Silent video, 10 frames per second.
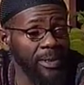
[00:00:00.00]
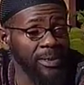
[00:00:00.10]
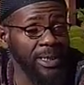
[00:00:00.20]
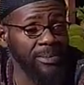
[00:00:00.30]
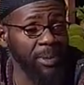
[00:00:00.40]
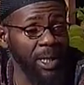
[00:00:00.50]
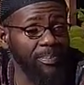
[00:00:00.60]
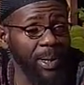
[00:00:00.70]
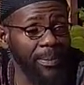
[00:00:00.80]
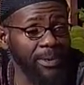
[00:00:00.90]
Uh-huh. There's
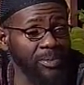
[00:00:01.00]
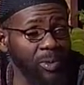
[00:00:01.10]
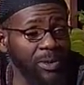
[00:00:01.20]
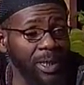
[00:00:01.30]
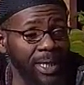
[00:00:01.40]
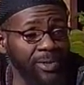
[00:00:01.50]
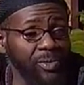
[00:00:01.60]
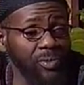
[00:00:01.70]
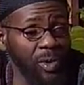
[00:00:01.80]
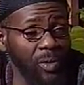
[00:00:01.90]
many people that wouldn't let
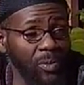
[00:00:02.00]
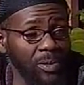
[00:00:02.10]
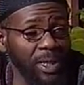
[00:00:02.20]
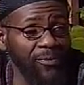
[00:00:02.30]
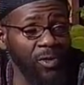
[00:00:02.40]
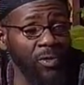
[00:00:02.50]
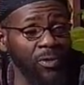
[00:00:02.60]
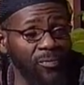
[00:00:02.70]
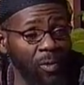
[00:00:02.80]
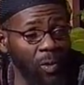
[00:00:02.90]
you know mm-hmm. that you
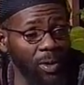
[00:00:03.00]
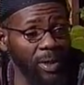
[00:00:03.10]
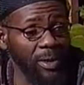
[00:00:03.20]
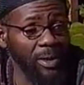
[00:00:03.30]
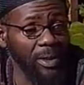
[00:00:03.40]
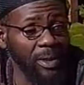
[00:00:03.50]
can avoid it.